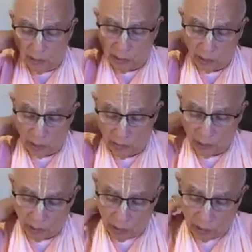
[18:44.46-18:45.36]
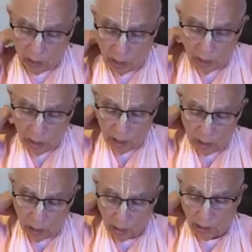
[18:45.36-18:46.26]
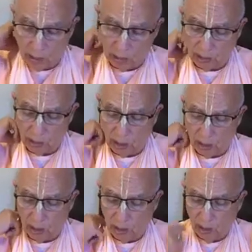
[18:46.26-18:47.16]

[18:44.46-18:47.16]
of servitude to Sri Krishna